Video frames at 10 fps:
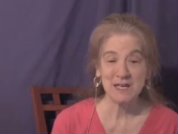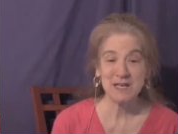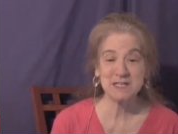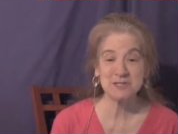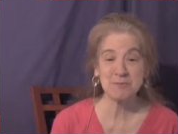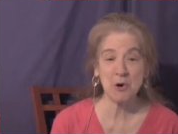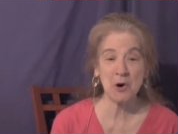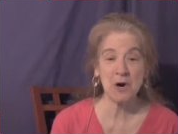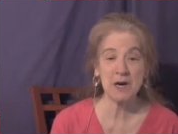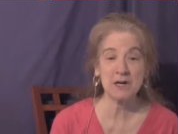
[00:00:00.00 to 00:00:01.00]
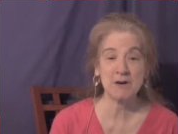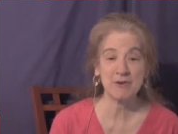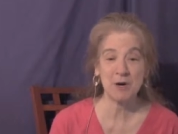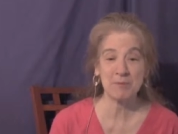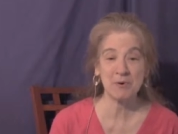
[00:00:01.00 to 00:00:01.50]
is part of
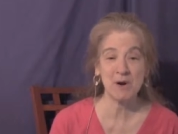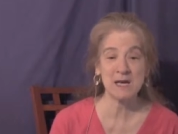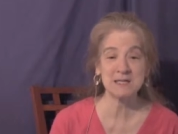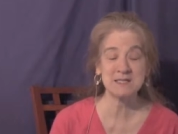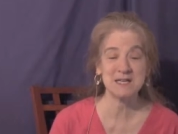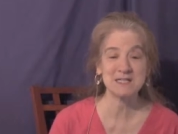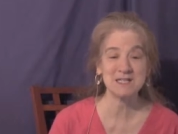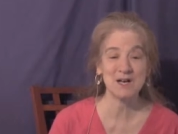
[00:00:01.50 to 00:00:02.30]
our process